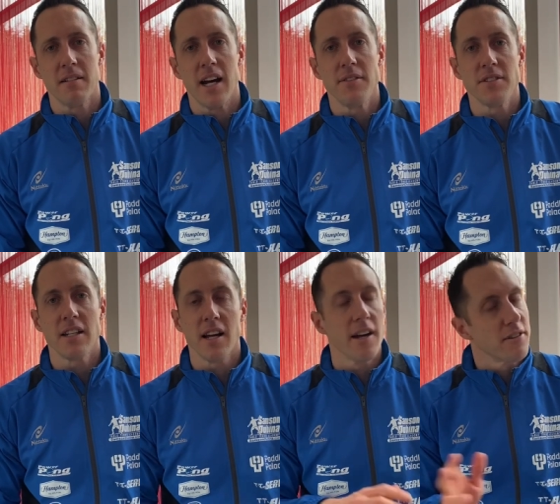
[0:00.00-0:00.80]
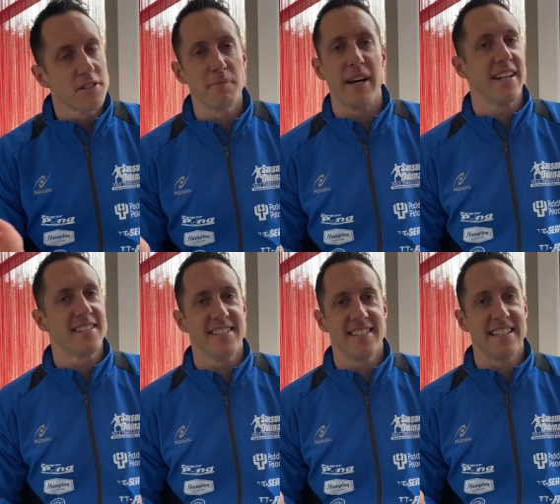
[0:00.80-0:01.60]
I've seen hundreds of
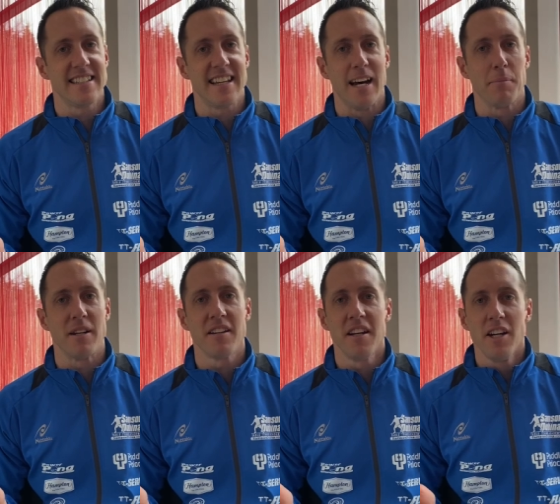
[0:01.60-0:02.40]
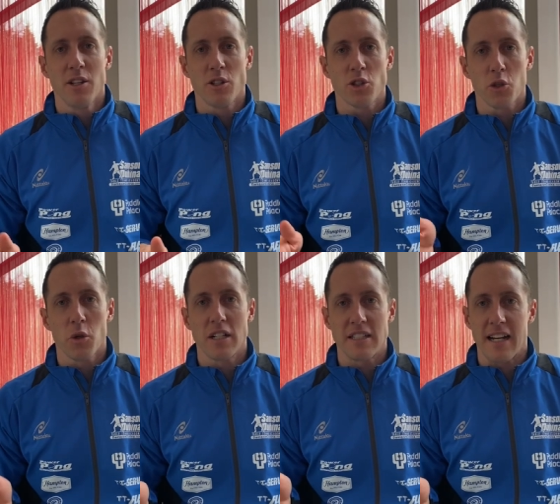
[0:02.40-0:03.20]
matches that this happened. The
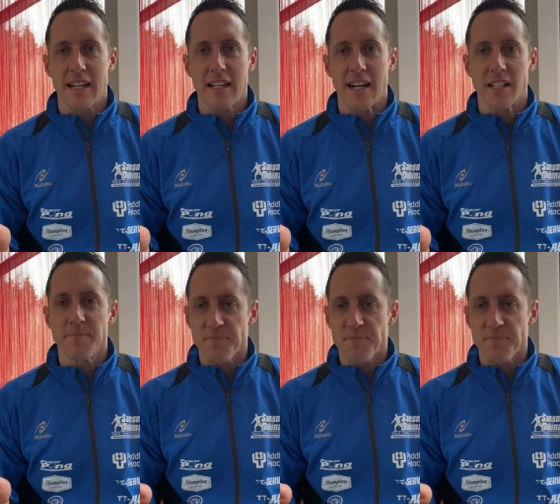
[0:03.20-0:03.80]
score is 9-9.